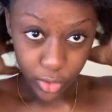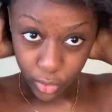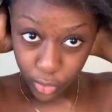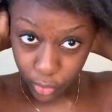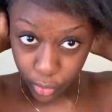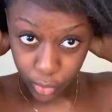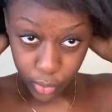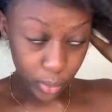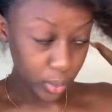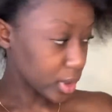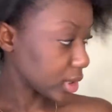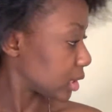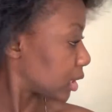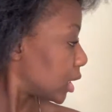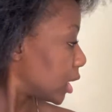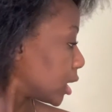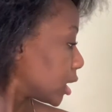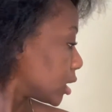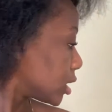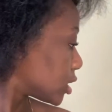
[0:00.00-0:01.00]
you should.
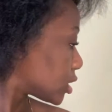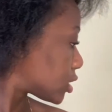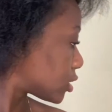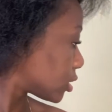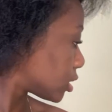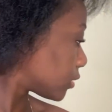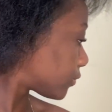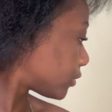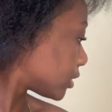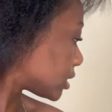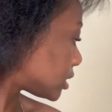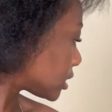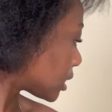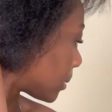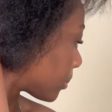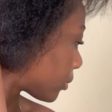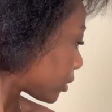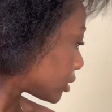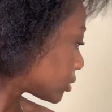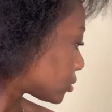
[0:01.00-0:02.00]
So the first thing I'm
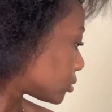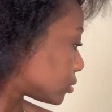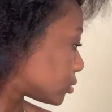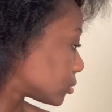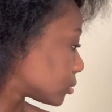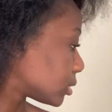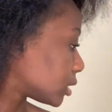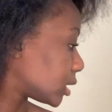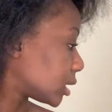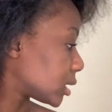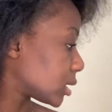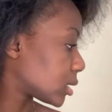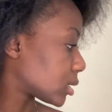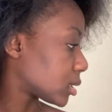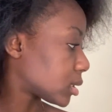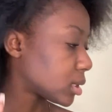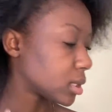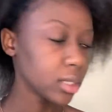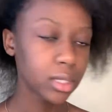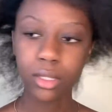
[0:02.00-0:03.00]
going to do is,
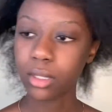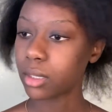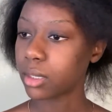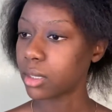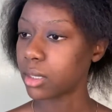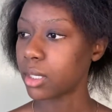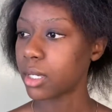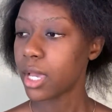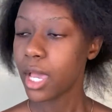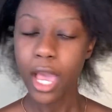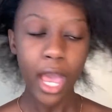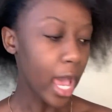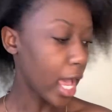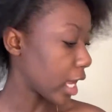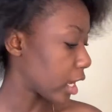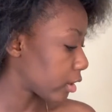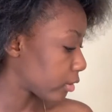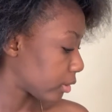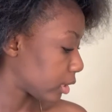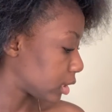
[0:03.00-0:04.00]

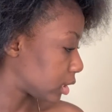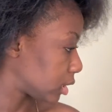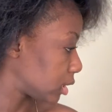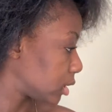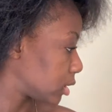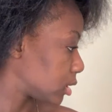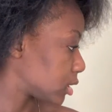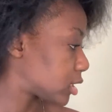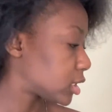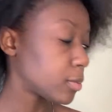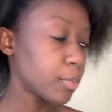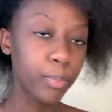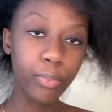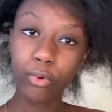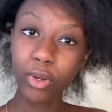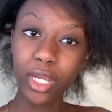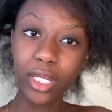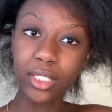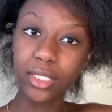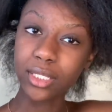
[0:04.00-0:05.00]
I already
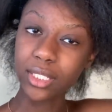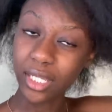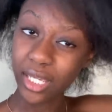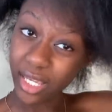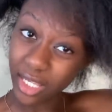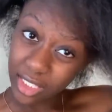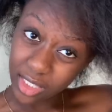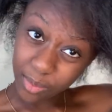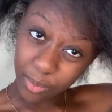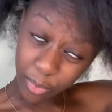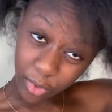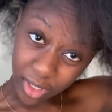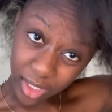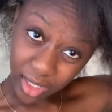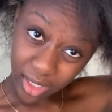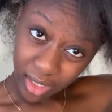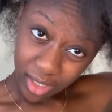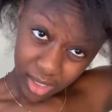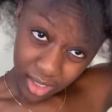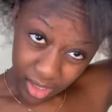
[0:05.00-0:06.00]
sprayed
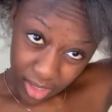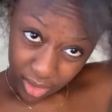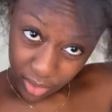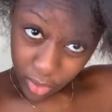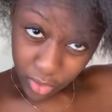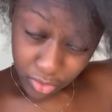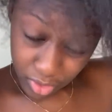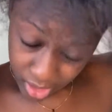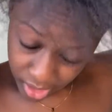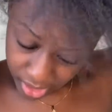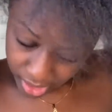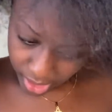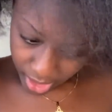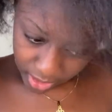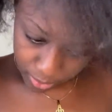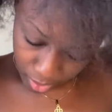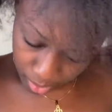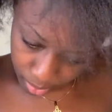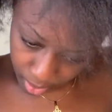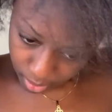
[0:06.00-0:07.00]
hairspray. Not really
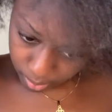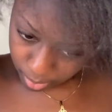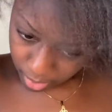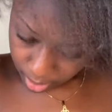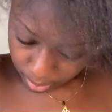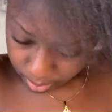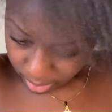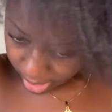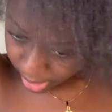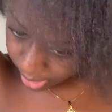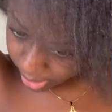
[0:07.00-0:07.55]
hairspray, but my black